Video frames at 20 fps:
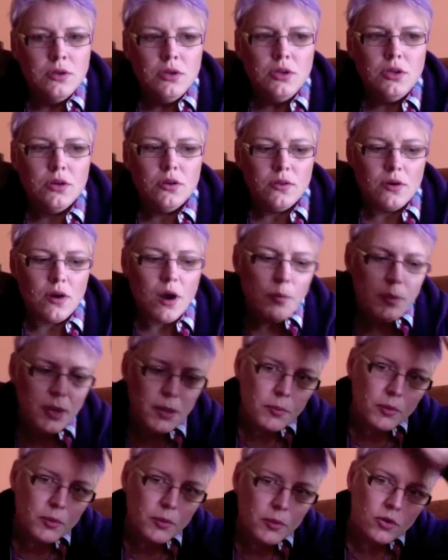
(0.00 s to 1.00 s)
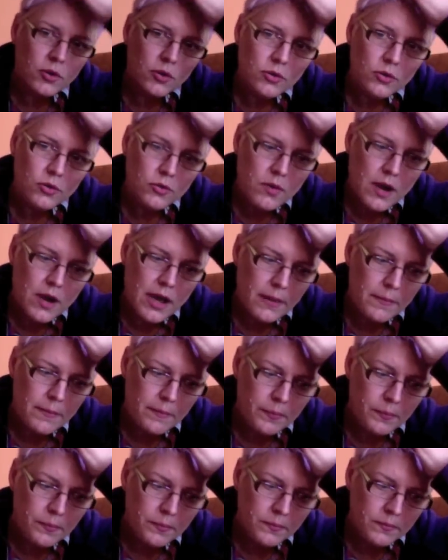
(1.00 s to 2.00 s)
There are people who
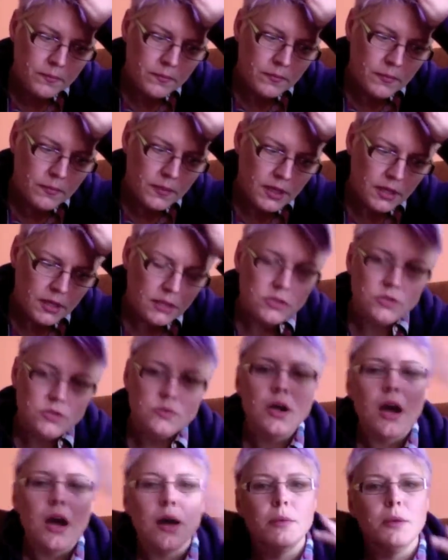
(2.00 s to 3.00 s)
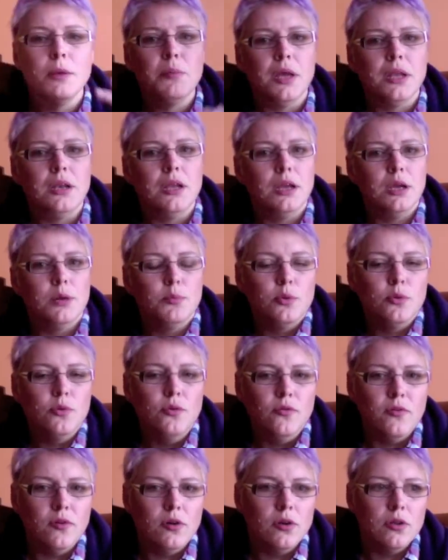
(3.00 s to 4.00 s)
do comment pending
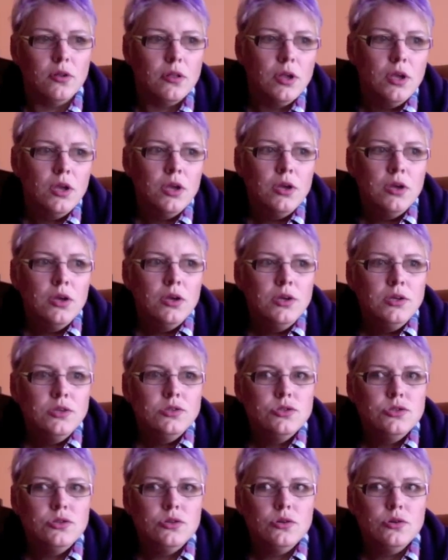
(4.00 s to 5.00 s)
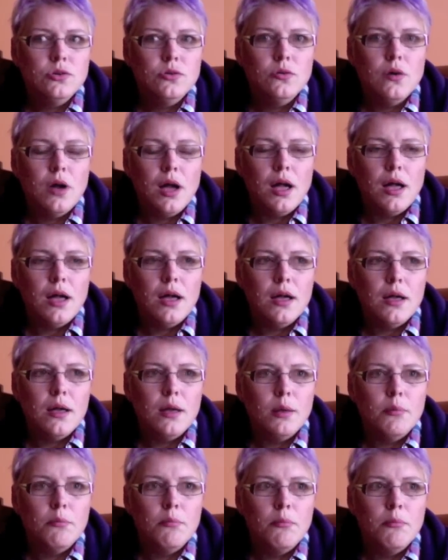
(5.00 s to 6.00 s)
approval to
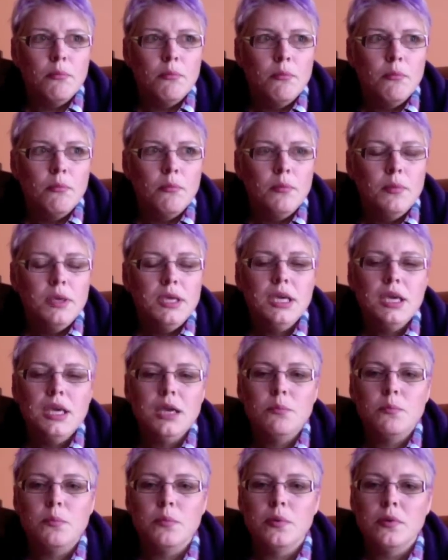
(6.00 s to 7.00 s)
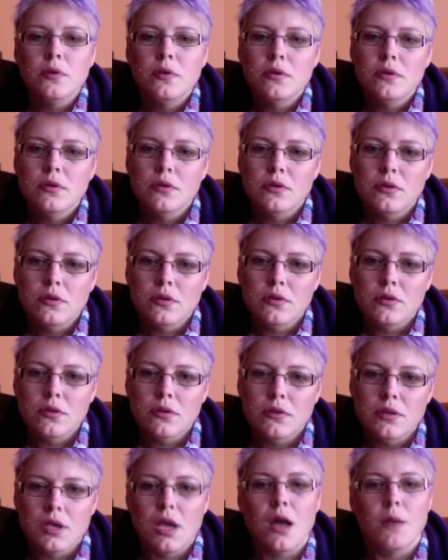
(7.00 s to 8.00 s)
keep
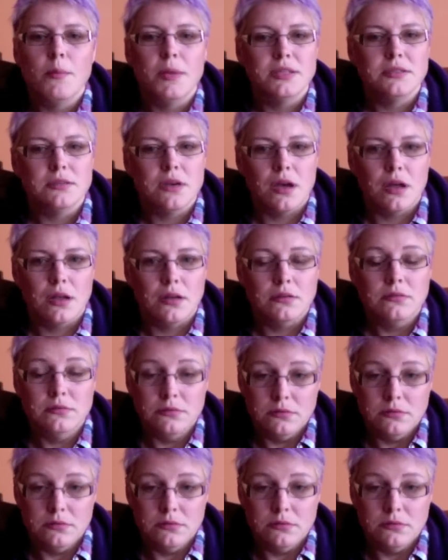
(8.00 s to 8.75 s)
the comments on